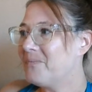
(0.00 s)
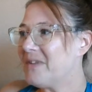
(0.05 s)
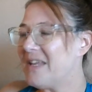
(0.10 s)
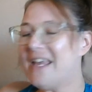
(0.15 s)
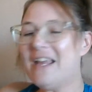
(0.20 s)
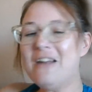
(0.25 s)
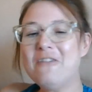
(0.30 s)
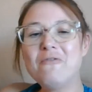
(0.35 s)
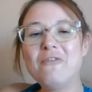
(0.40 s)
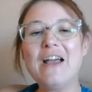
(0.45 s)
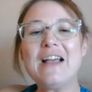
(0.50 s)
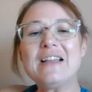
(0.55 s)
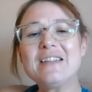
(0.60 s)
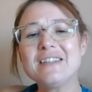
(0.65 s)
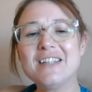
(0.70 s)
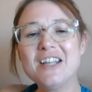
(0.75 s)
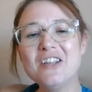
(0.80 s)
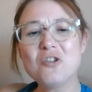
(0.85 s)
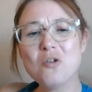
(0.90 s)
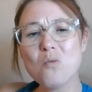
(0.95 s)

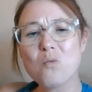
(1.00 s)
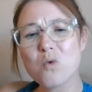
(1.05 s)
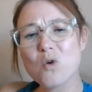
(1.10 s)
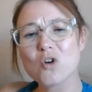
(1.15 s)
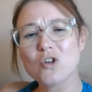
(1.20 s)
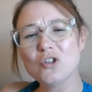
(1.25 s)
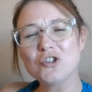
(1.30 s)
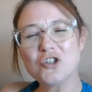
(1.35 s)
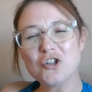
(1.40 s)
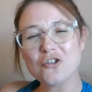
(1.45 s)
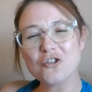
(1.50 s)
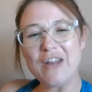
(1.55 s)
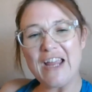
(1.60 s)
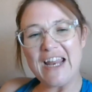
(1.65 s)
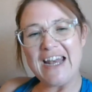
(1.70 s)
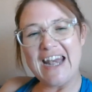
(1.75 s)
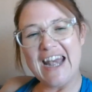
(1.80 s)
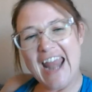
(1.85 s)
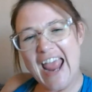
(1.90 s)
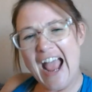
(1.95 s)
invest in the world you're
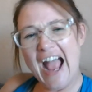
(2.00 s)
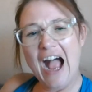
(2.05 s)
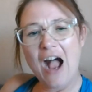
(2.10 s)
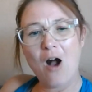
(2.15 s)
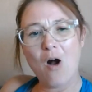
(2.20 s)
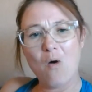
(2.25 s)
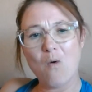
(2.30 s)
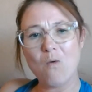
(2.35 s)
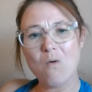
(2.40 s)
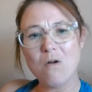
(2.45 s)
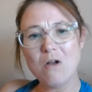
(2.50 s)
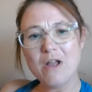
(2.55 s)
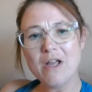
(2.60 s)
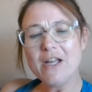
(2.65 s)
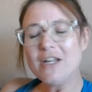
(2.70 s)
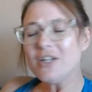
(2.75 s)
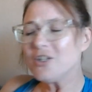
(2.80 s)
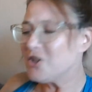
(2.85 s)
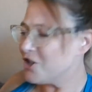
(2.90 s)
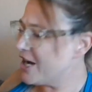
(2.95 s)
in now.
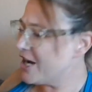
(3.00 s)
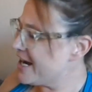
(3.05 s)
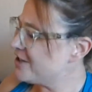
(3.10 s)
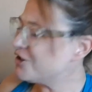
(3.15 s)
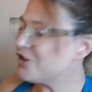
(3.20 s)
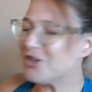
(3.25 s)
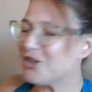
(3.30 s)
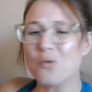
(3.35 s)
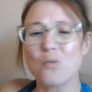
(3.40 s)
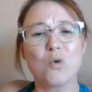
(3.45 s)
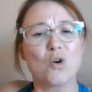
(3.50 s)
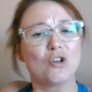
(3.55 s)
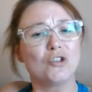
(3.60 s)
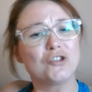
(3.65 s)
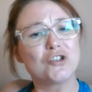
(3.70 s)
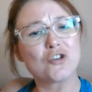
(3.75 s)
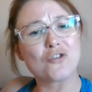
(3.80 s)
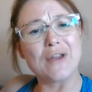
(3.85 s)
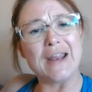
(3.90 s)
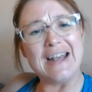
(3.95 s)
Change the
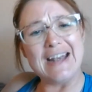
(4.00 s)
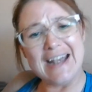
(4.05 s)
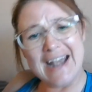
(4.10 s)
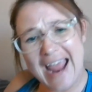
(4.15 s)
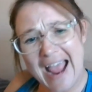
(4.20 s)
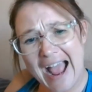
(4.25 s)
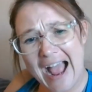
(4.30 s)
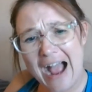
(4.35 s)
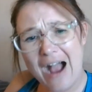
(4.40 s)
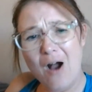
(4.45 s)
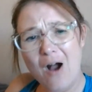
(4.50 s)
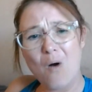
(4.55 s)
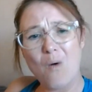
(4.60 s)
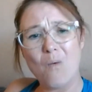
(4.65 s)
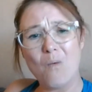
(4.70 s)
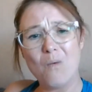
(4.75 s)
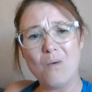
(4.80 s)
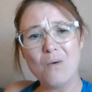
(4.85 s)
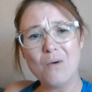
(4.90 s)
world you're in now.